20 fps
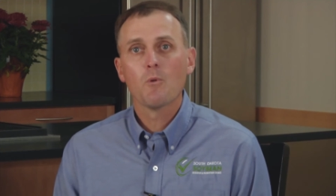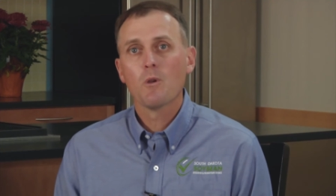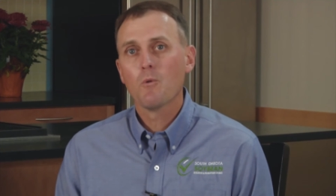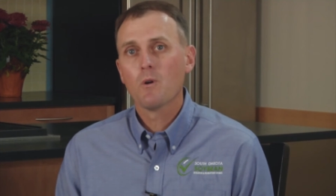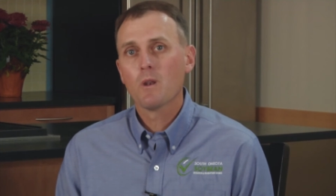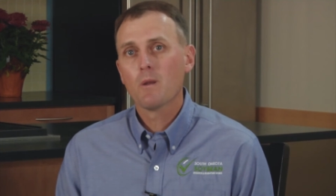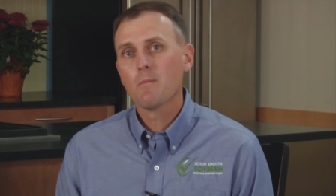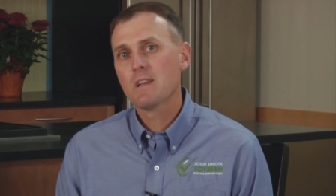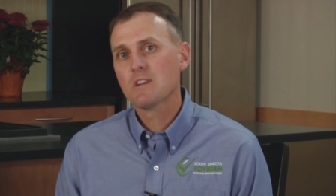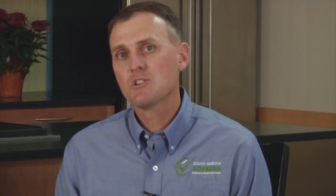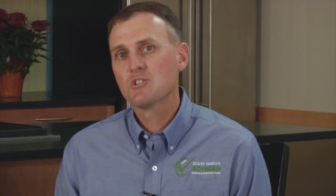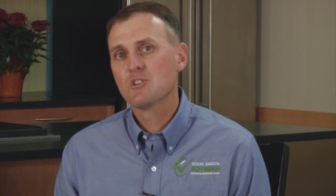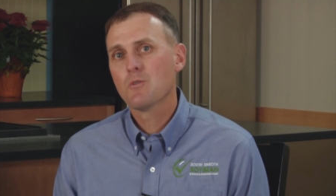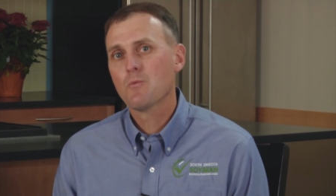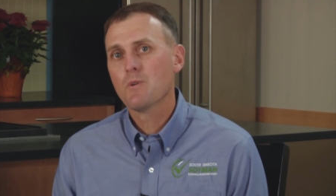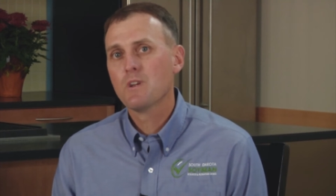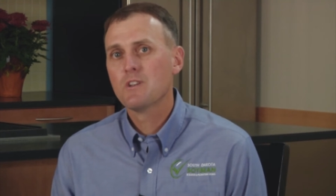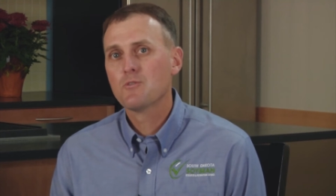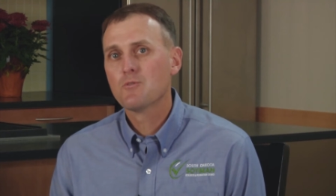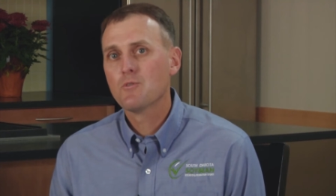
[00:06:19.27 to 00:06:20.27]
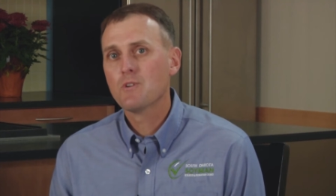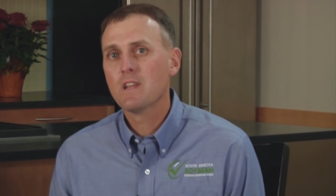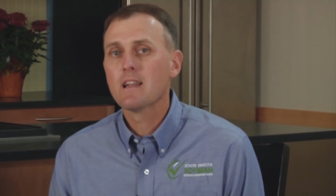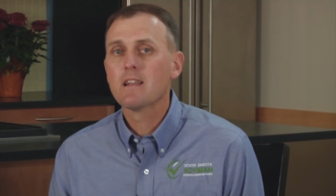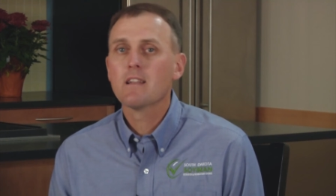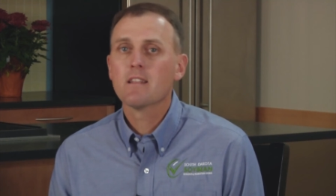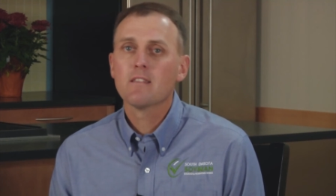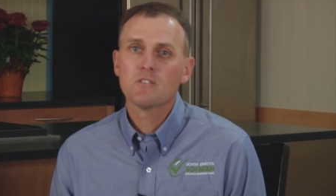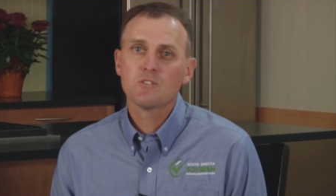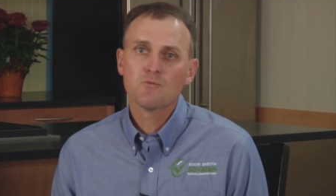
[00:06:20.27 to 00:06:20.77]
We want to make sure we treat
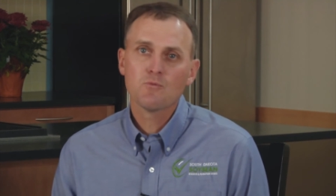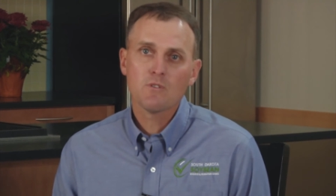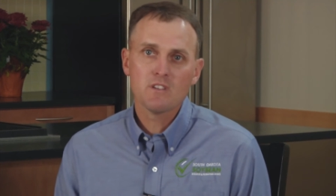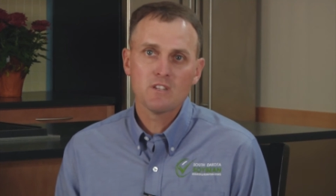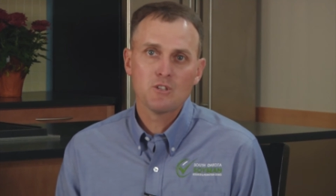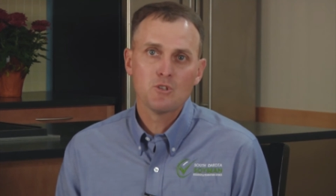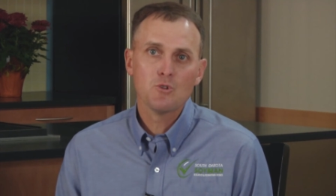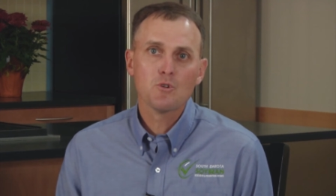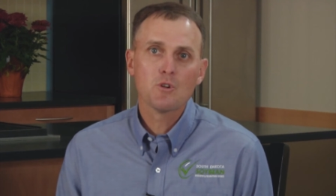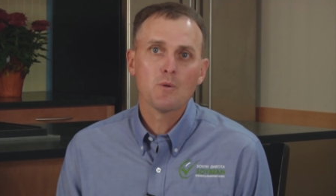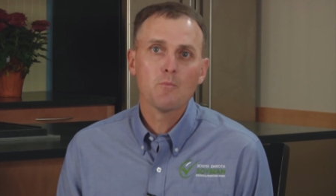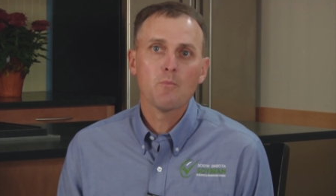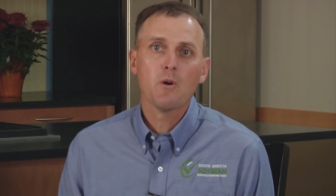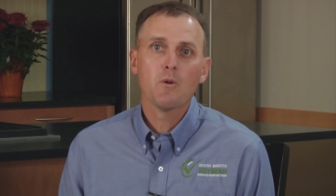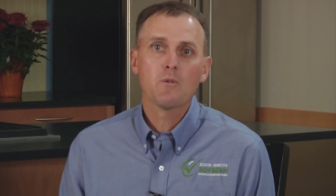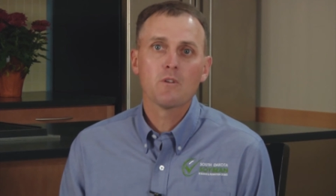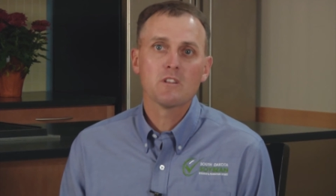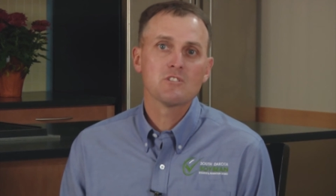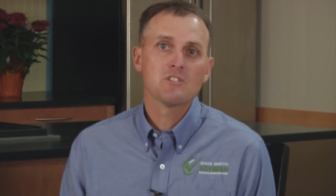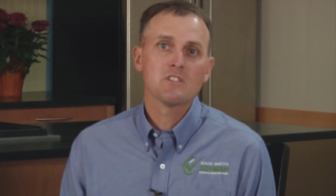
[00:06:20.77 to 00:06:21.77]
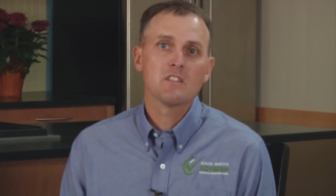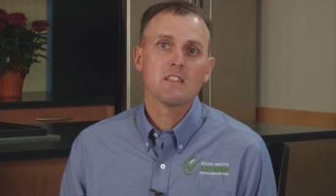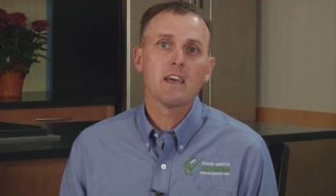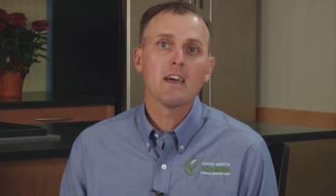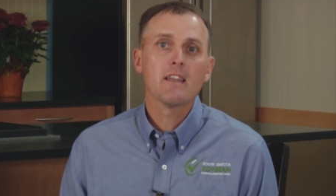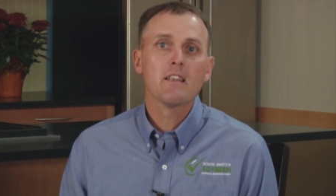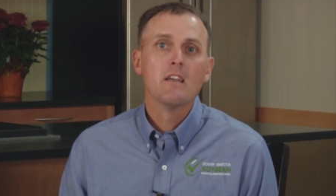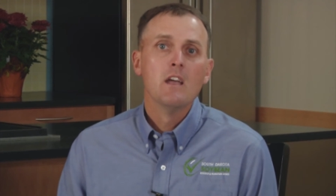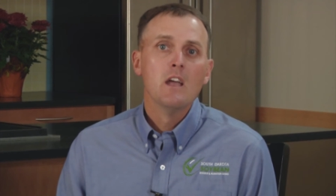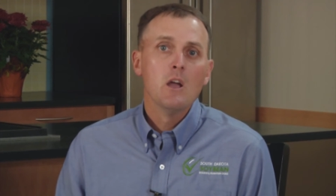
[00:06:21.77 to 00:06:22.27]
it. And there's really two components to
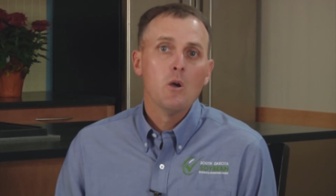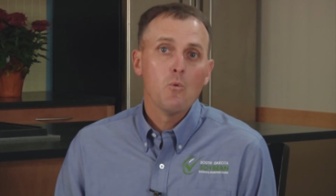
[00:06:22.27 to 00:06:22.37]
that.